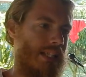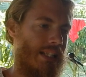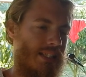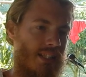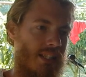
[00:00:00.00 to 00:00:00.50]

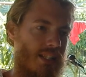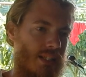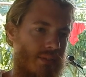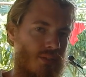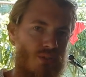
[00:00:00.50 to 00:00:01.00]
they say you
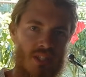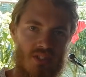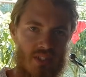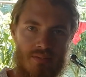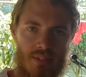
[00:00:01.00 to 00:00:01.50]
have to
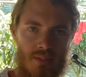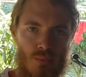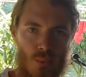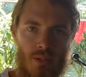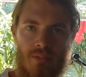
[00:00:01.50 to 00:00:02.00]
change it every
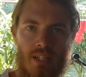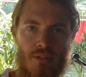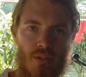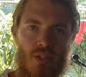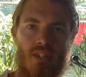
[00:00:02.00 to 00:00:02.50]
25
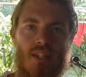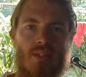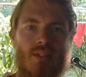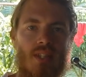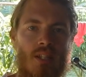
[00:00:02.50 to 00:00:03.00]
or
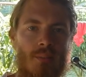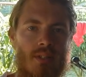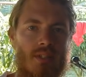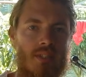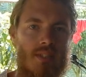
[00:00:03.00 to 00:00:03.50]
30,000 kilometers.